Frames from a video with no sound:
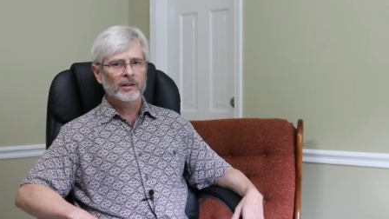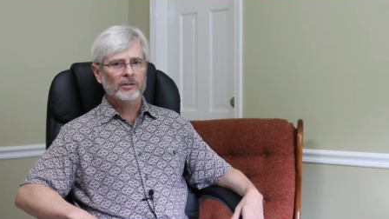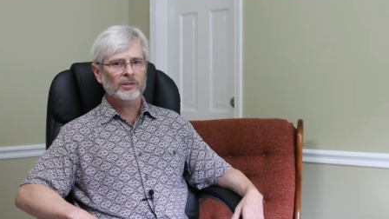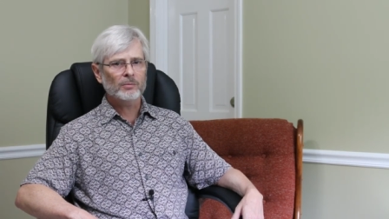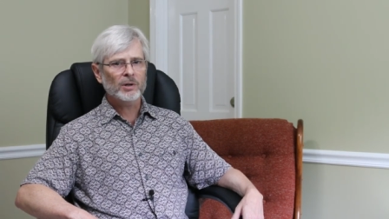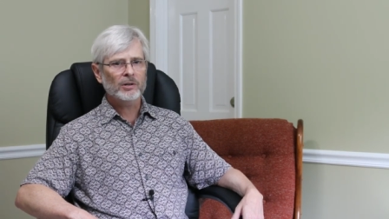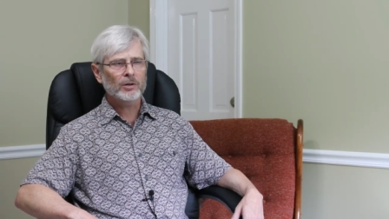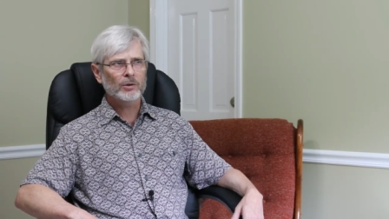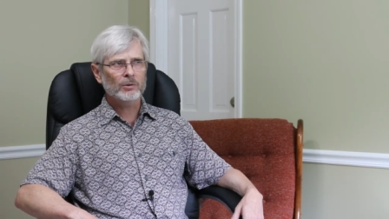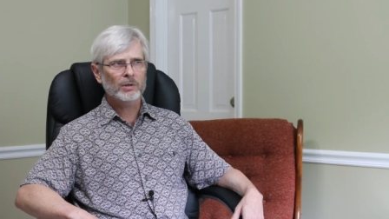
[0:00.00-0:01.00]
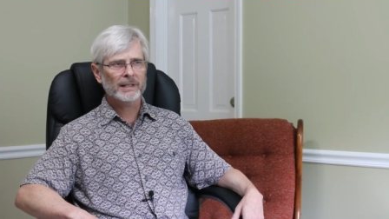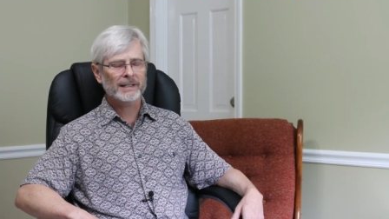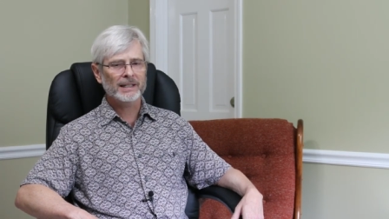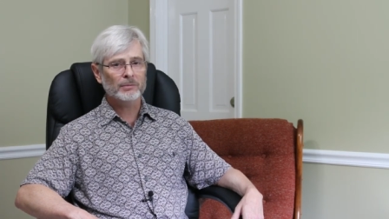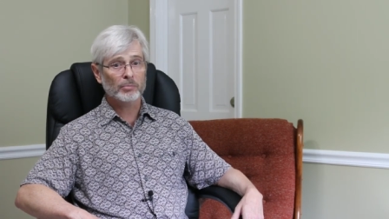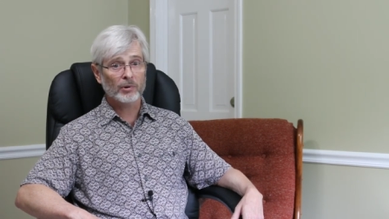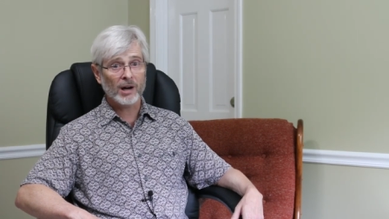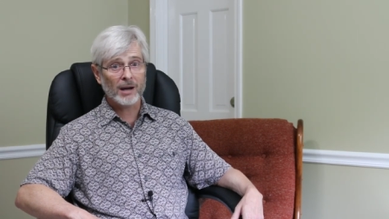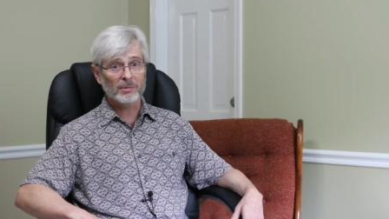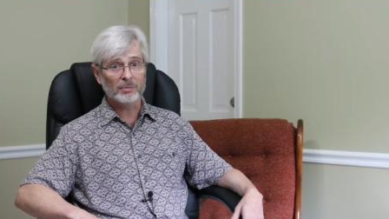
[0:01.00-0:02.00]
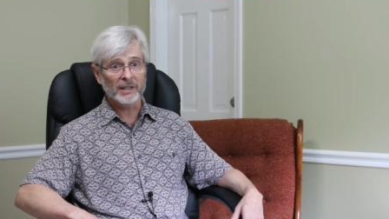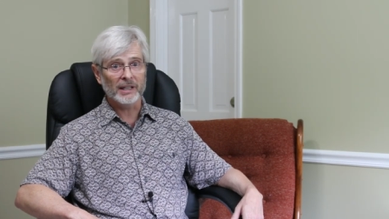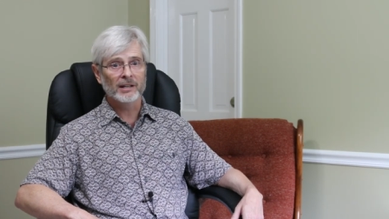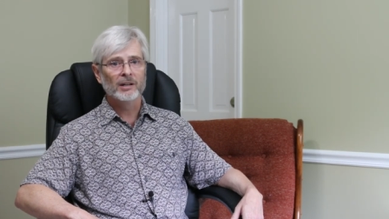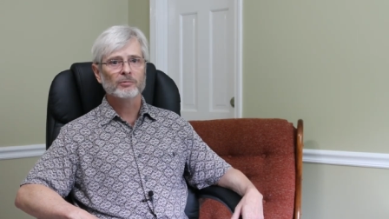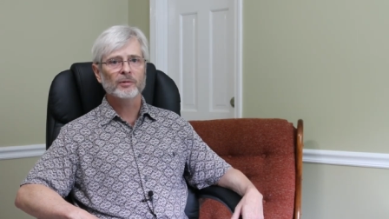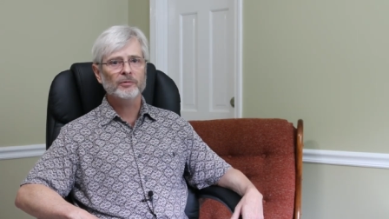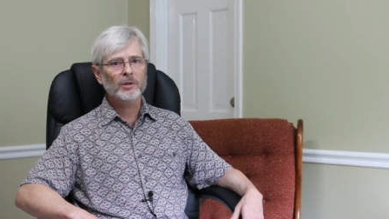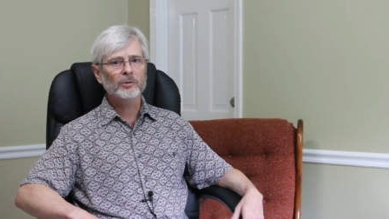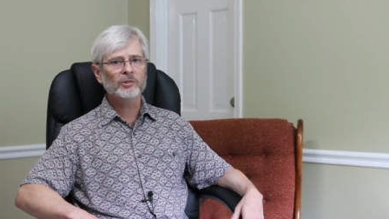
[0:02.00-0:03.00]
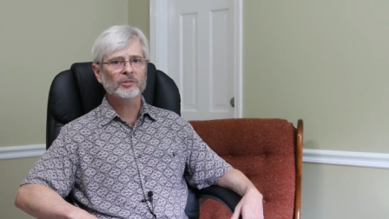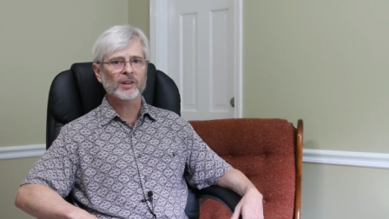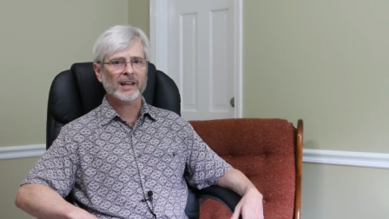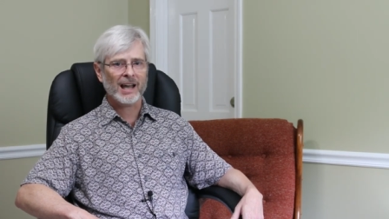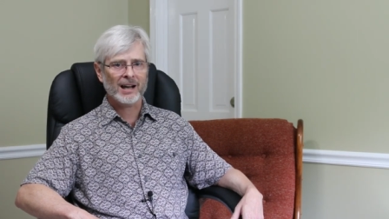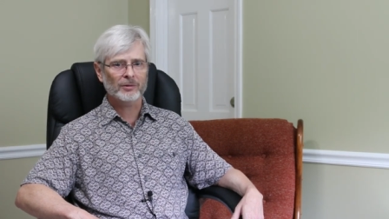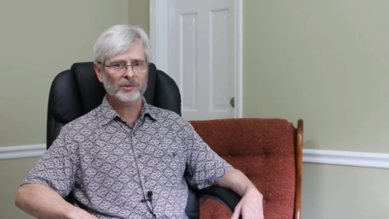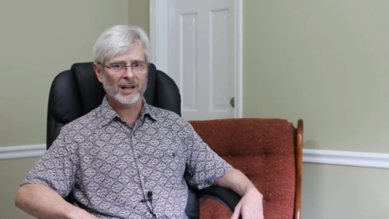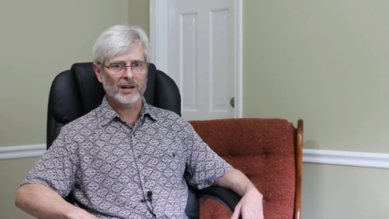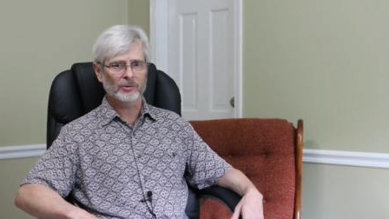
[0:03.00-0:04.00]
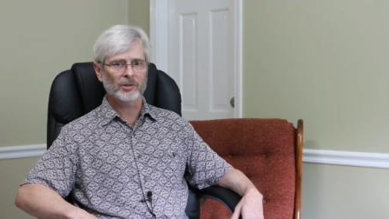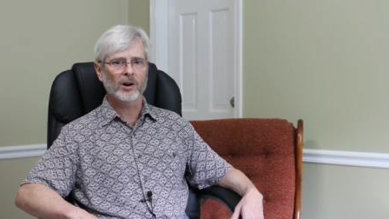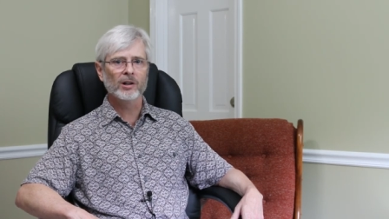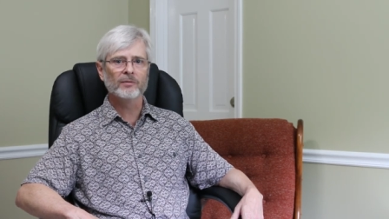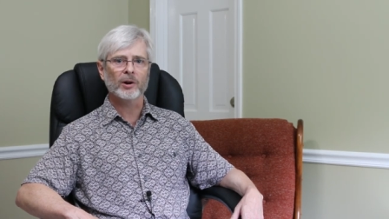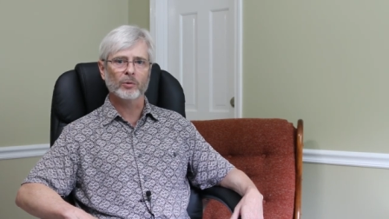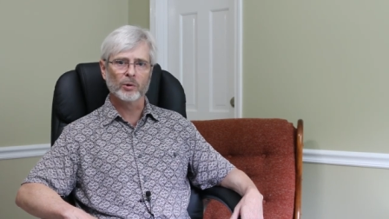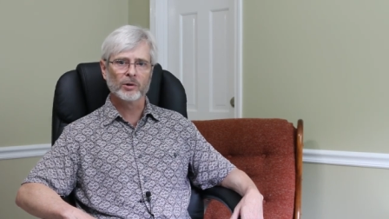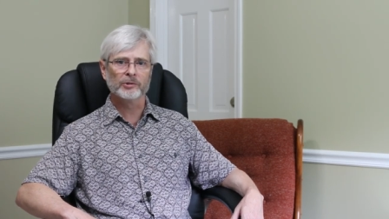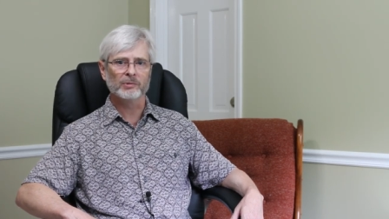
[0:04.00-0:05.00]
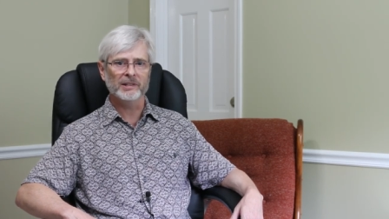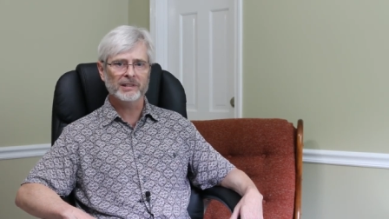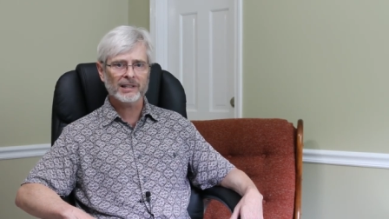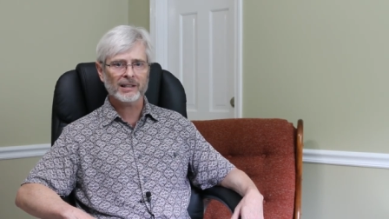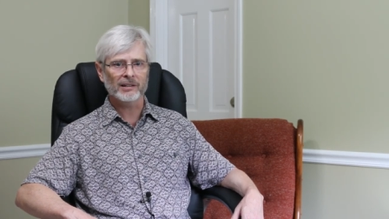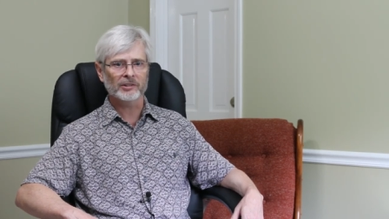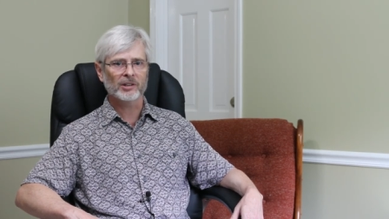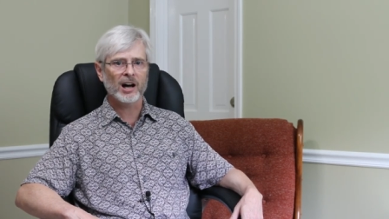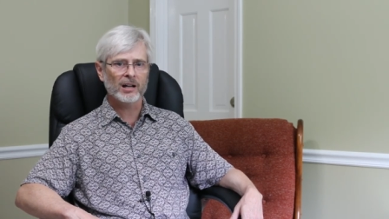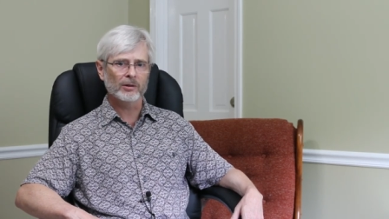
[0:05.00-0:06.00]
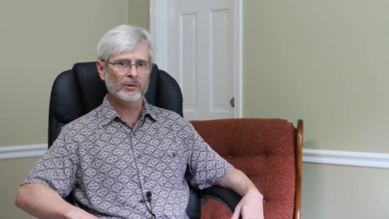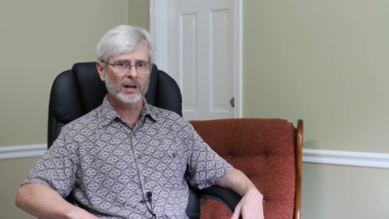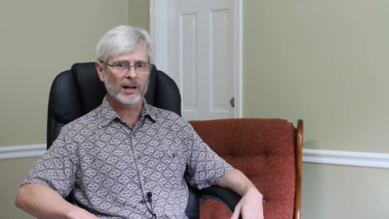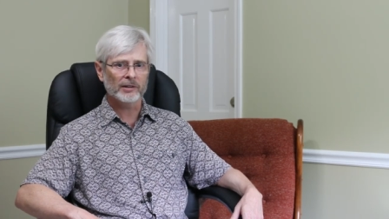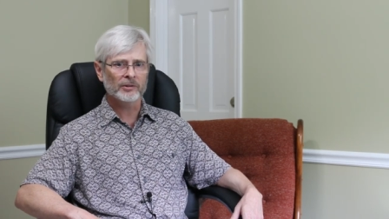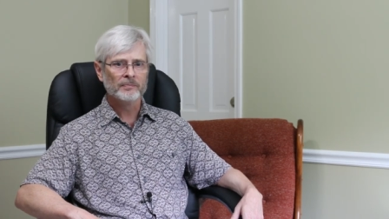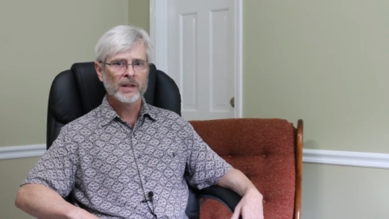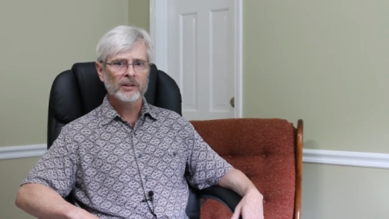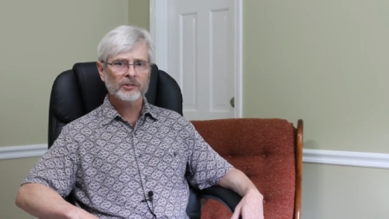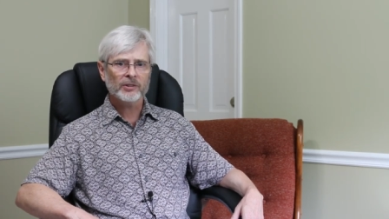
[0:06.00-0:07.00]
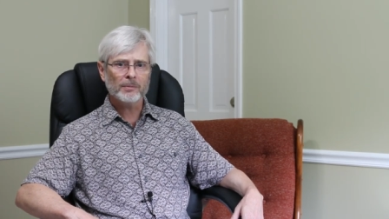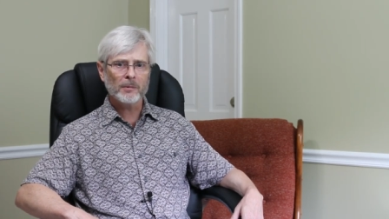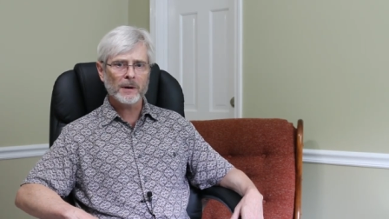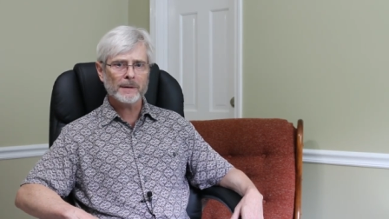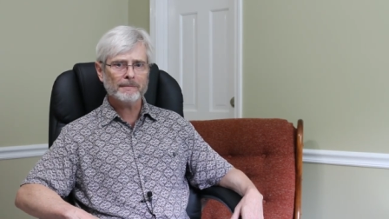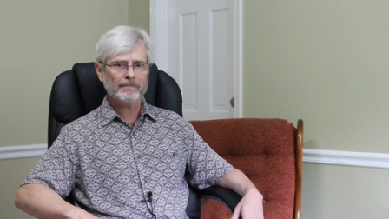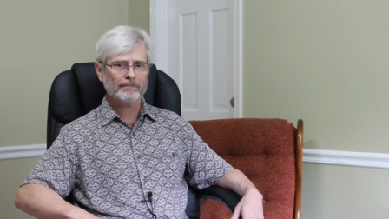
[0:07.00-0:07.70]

someone who improbably refuses to kowtow to all of our world's ridiculous hollow gods, someone